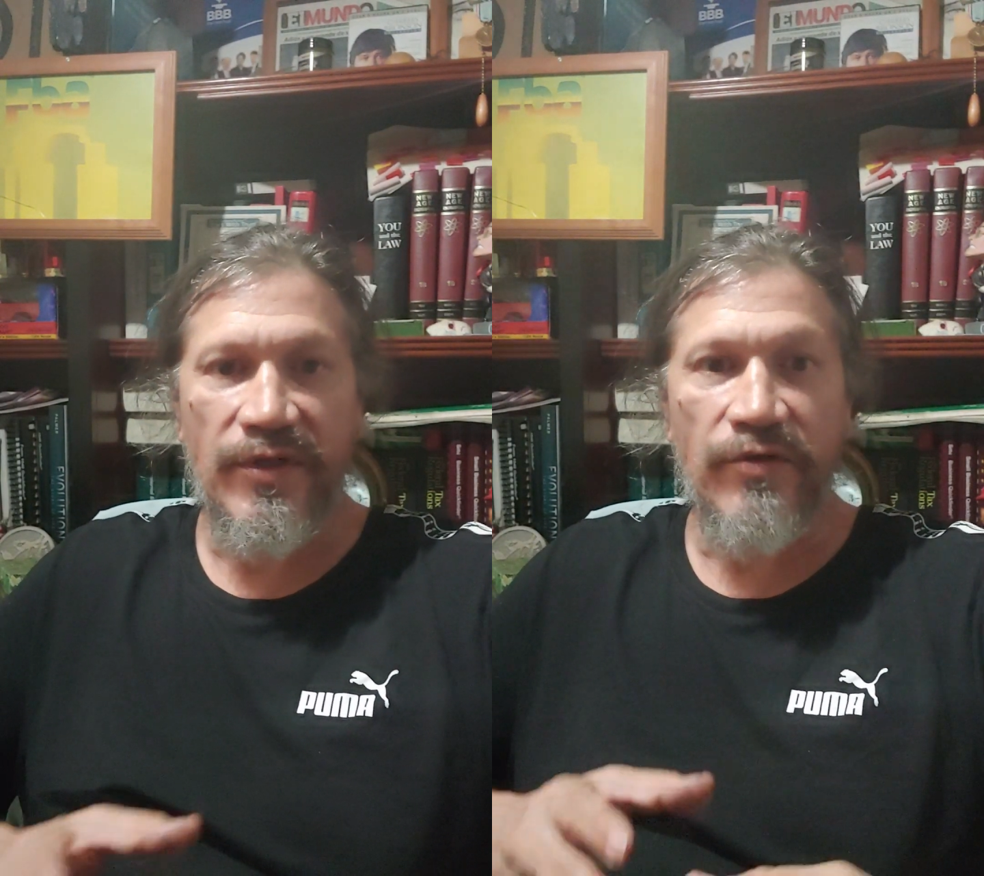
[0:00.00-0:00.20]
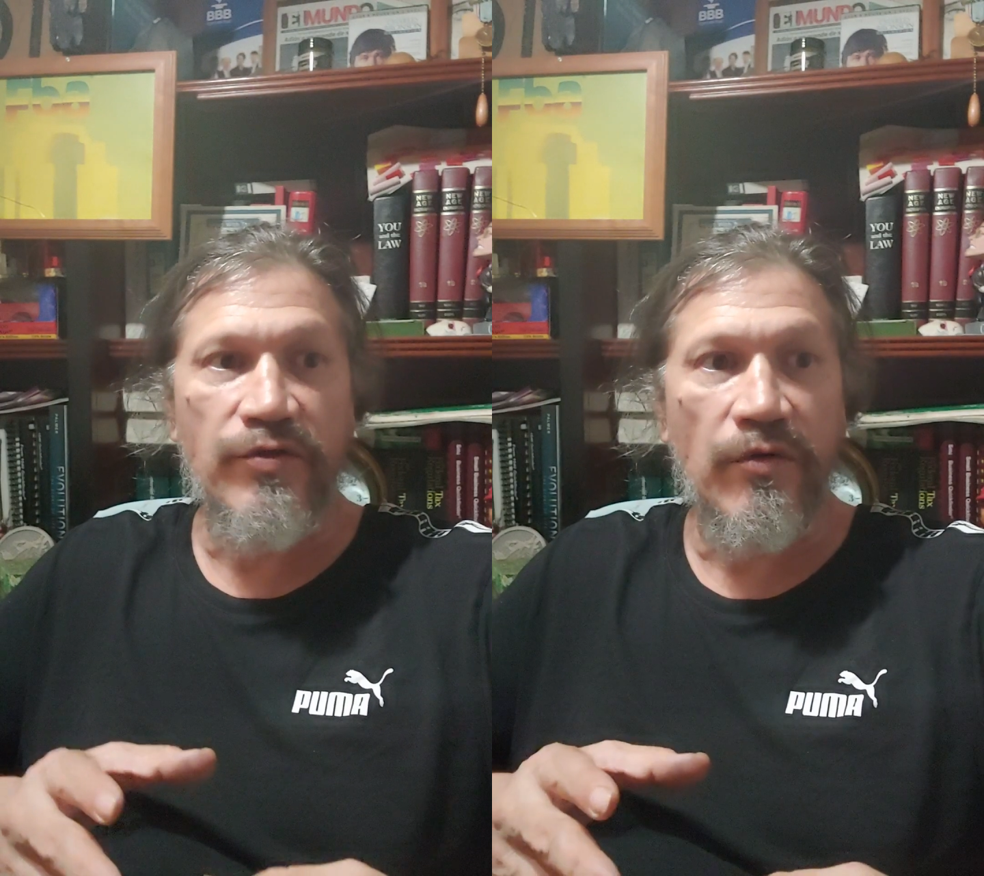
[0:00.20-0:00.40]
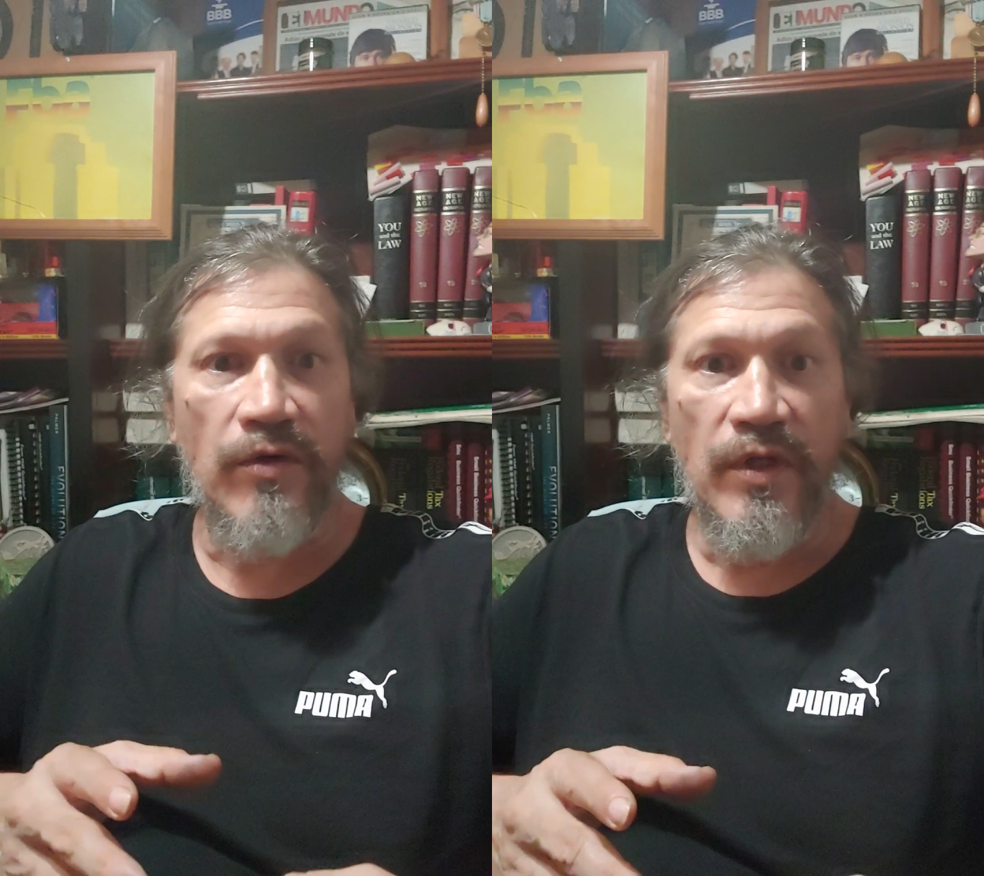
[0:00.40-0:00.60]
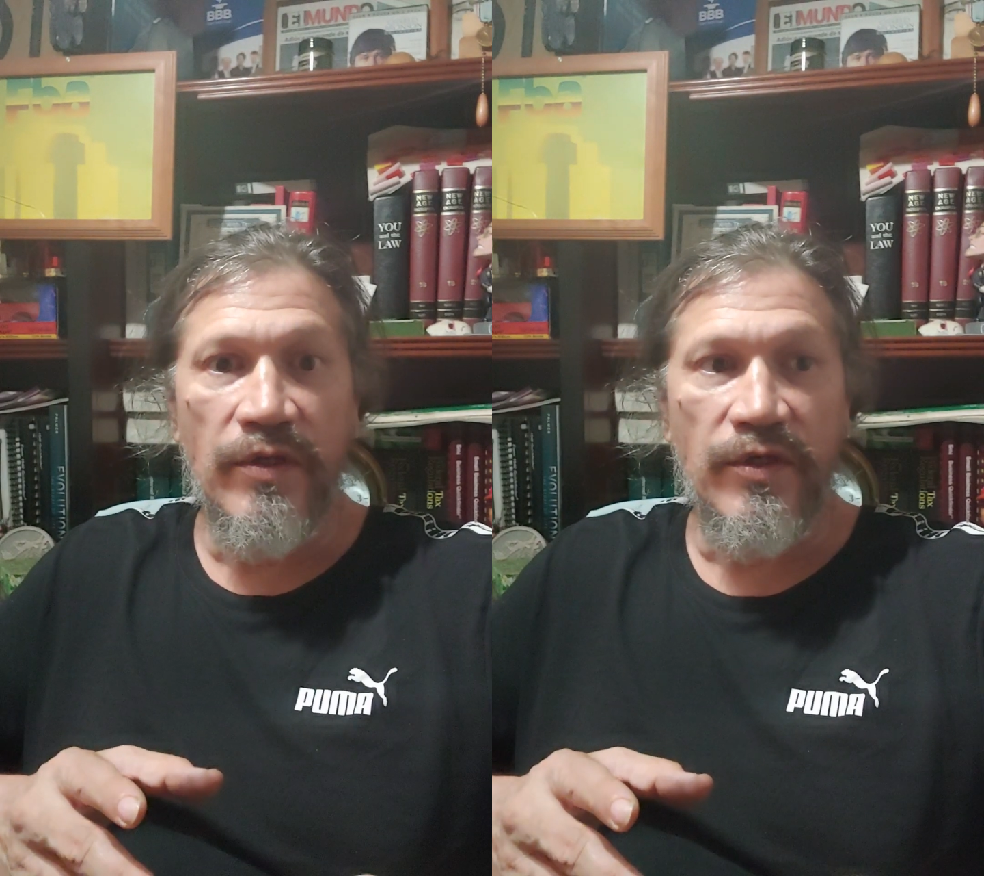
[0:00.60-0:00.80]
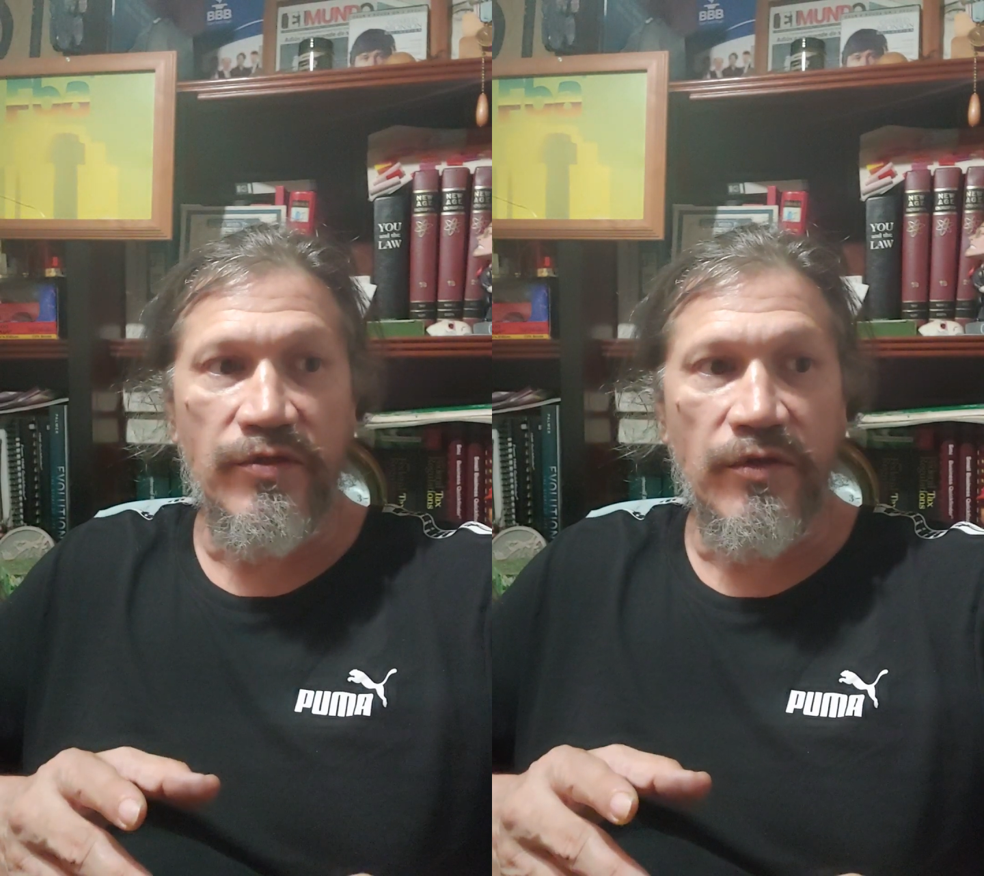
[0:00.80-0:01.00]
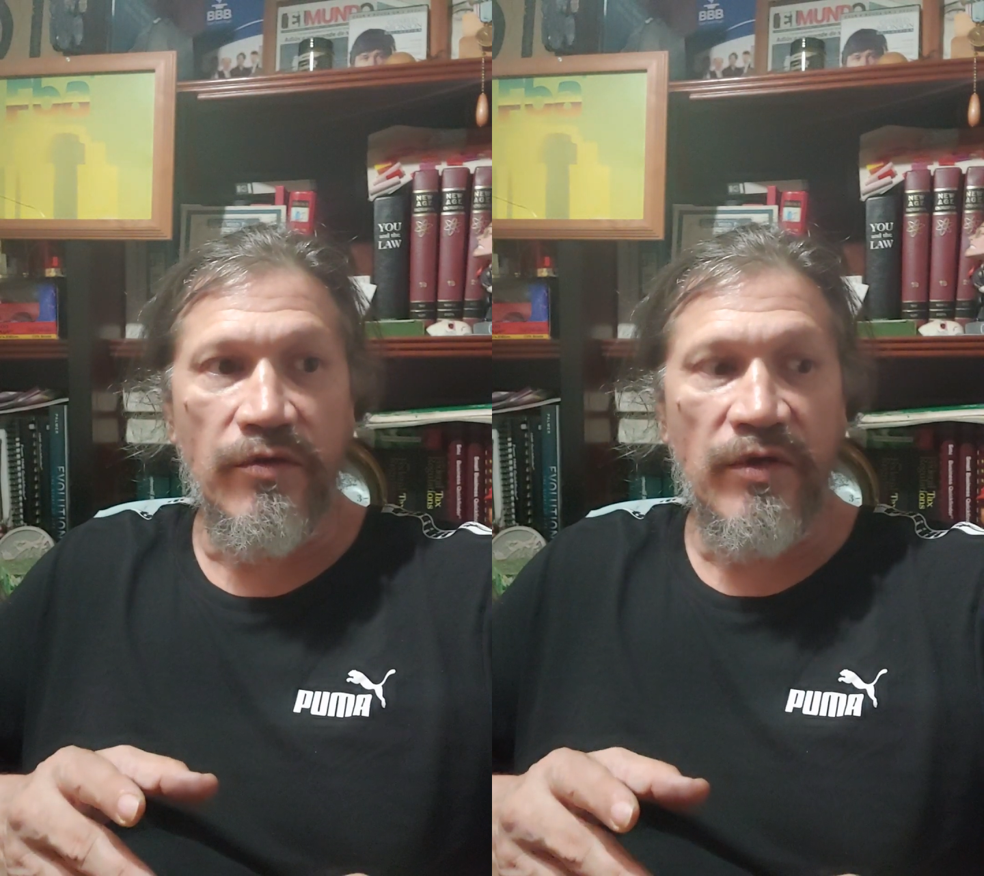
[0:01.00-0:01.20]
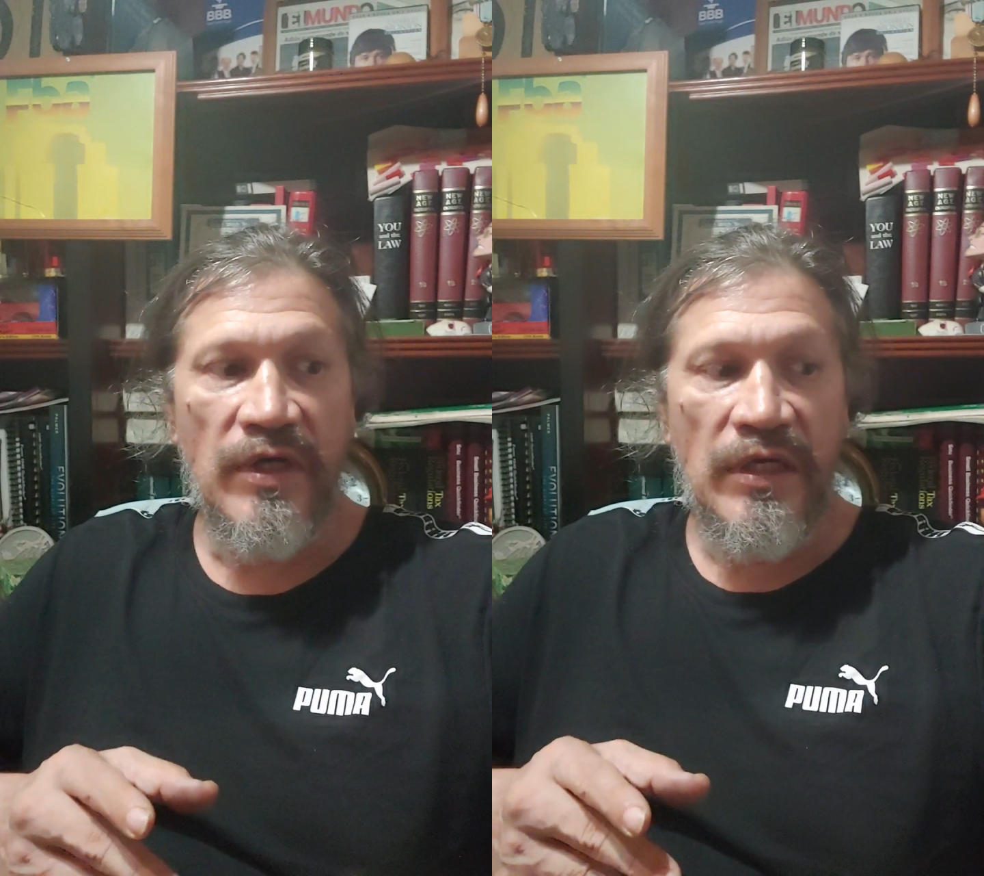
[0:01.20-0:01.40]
they're so.